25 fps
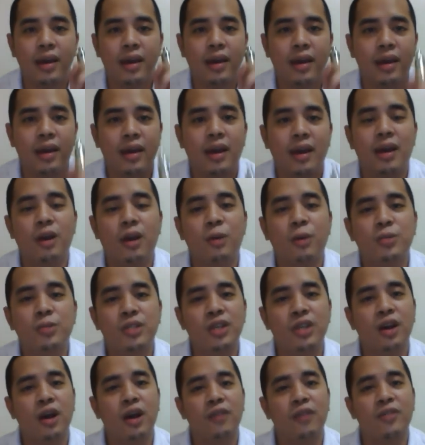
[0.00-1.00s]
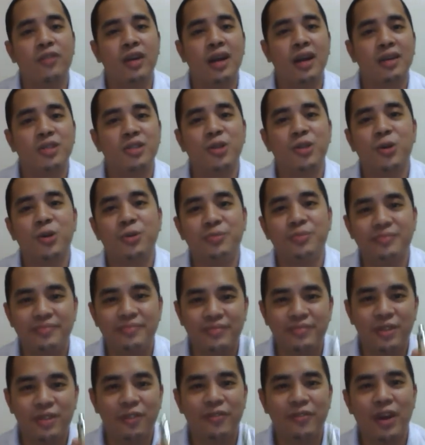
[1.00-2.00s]
and I hope to see all of you guys soon.
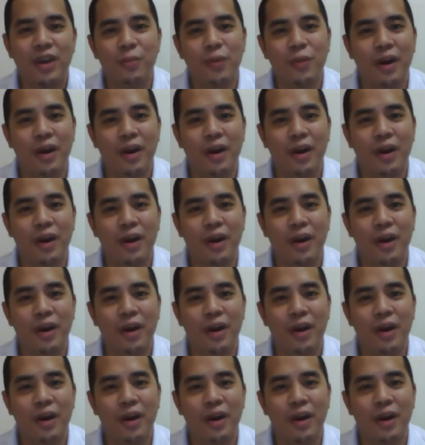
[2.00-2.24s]
Vape on.